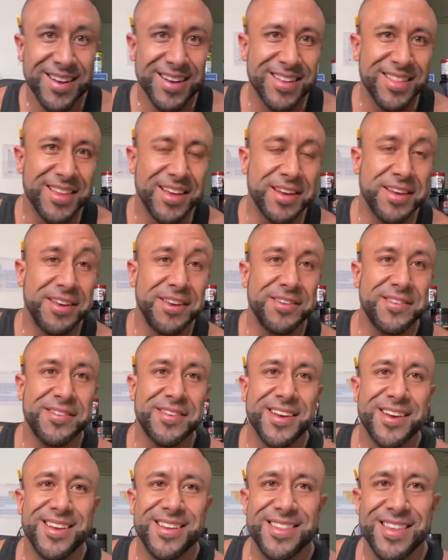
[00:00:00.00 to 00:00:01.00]
like he
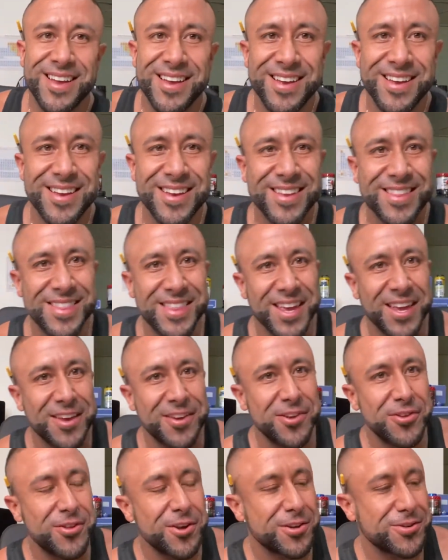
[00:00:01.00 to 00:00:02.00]
said, thank
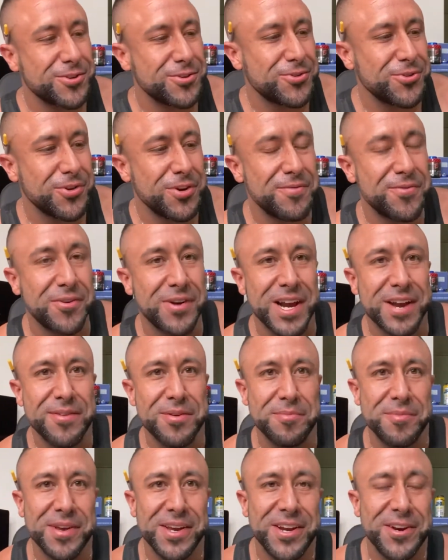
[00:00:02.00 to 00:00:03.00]
you, Dr. Tony, for having
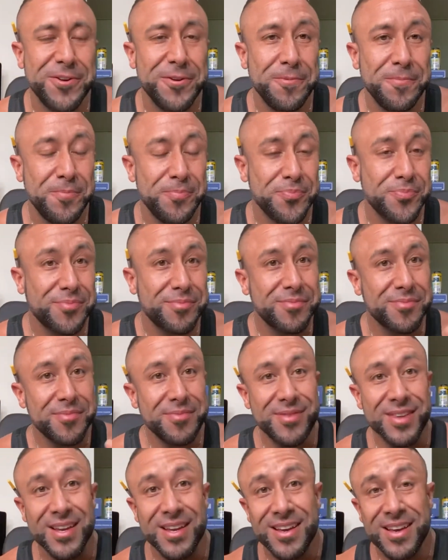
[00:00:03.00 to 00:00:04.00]
me here.
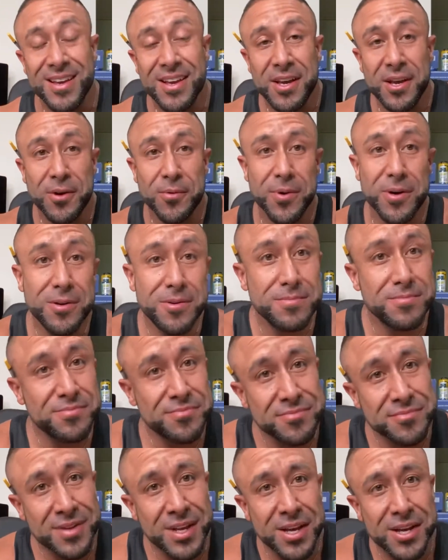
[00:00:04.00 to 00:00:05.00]
Well,
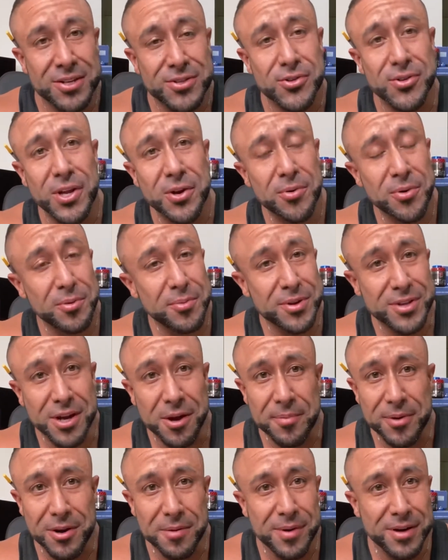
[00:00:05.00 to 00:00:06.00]
today we're going to be
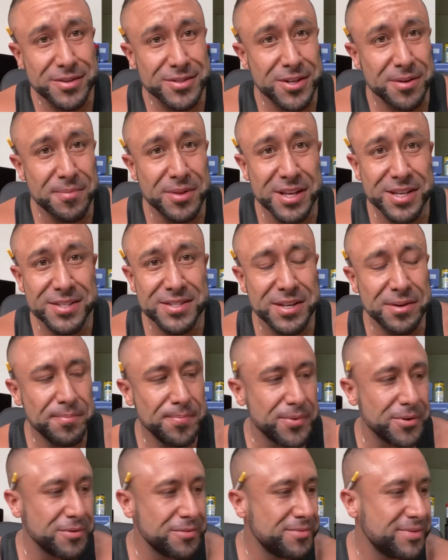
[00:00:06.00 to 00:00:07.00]
talking about something
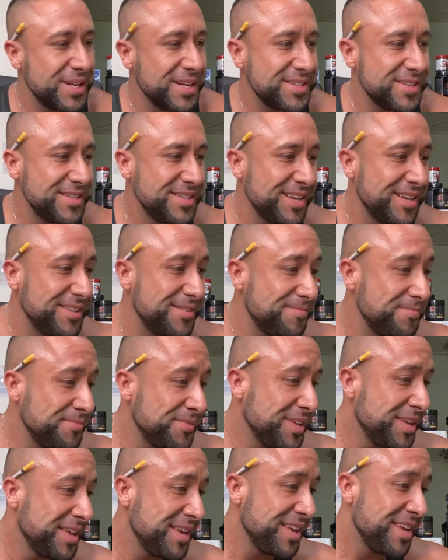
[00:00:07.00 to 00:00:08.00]
simple, as he said.
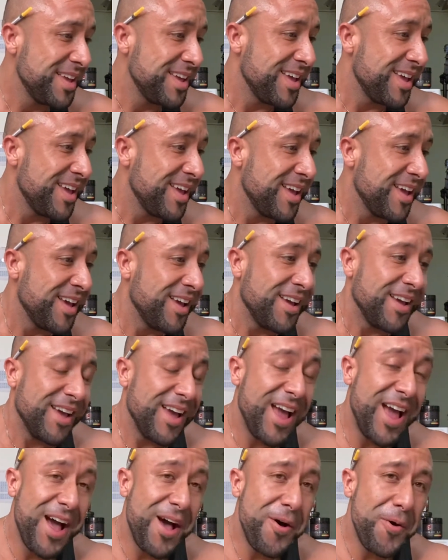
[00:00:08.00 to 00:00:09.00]

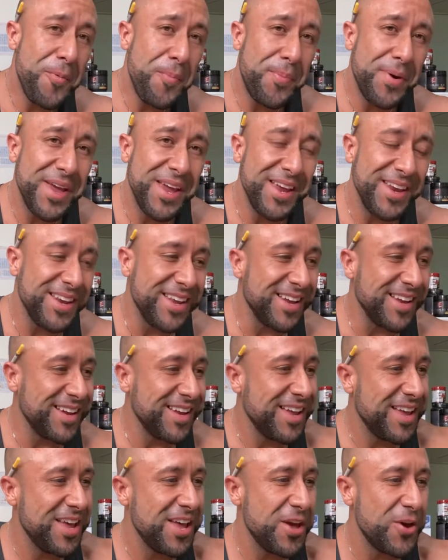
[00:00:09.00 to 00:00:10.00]
How pinning
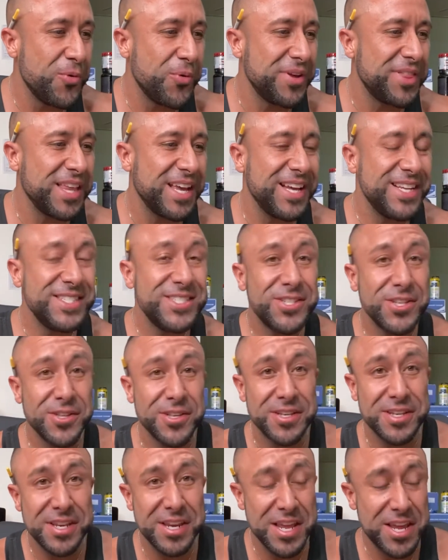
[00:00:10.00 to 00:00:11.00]
with
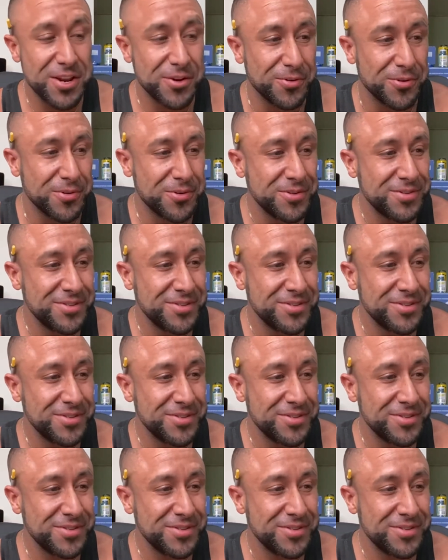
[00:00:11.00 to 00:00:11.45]
insulin needle